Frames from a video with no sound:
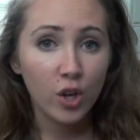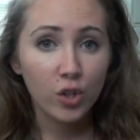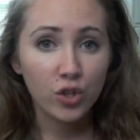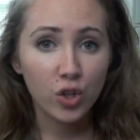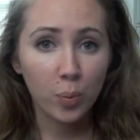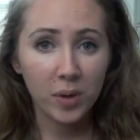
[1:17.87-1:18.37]

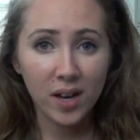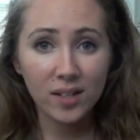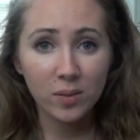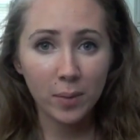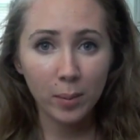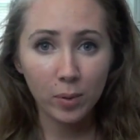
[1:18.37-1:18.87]
So
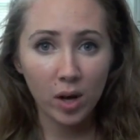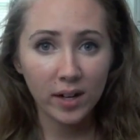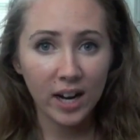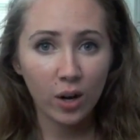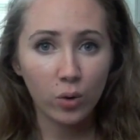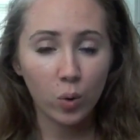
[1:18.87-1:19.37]
because of my
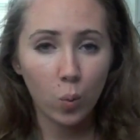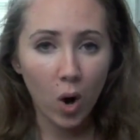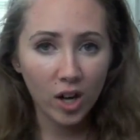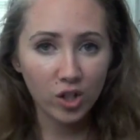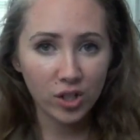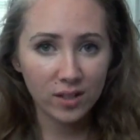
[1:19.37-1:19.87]
blonde hair, the
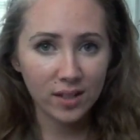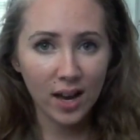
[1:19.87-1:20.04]
washes,